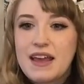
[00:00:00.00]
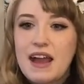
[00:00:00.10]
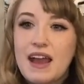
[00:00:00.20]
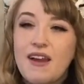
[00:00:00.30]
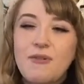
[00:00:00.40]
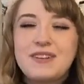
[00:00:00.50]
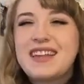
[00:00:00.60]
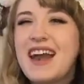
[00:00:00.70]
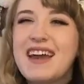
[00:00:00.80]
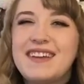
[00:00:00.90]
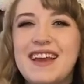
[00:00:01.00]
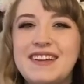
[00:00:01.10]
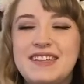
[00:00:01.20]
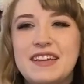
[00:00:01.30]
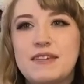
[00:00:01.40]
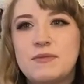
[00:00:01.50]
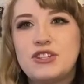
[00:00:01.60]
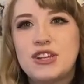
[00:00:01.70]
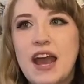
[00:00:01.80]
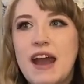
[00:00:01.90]
I always had an idea that we
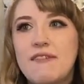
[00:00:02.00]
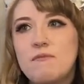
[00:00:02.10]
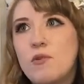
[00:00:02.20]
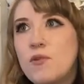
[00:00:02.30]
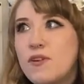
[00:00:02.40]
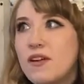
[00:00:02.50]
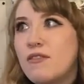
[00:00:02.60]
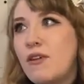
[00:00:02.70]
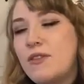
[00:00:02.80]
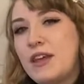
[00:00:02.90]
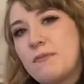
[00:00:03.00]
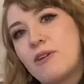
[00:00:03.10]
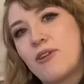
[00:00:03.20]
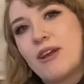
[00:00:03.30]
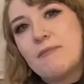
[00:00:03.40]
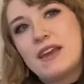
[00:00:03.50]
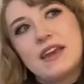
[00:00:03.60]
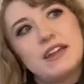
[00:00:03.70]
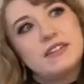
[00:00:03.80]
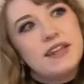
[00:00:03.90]
should have more Lolita programming
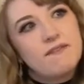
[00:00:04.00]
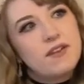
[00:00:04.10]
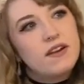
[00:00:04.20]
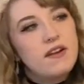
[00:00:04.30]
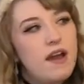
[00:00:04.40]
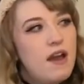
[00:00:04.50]
in Denver,